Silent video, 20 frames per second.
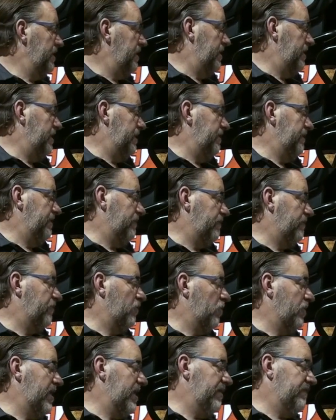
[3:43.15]
They're
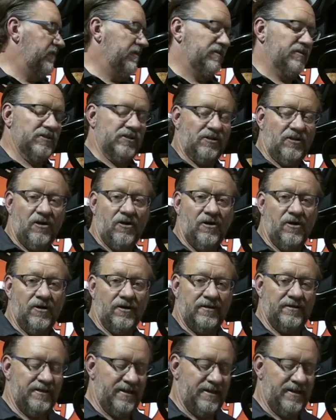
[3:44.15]
4.5 inches long.